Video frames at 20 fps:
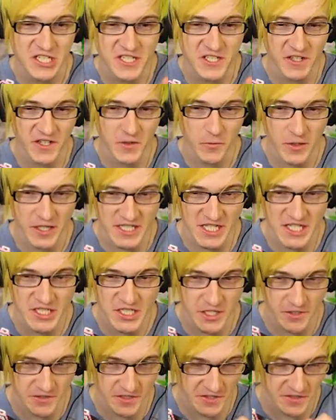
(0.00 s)
just started watching
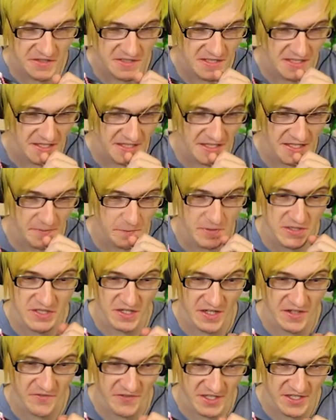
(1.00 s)
JoJo's uh,
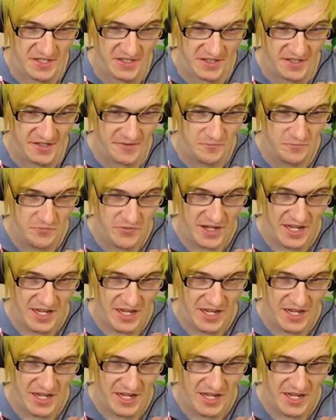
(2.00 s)
Bizarre Adventure,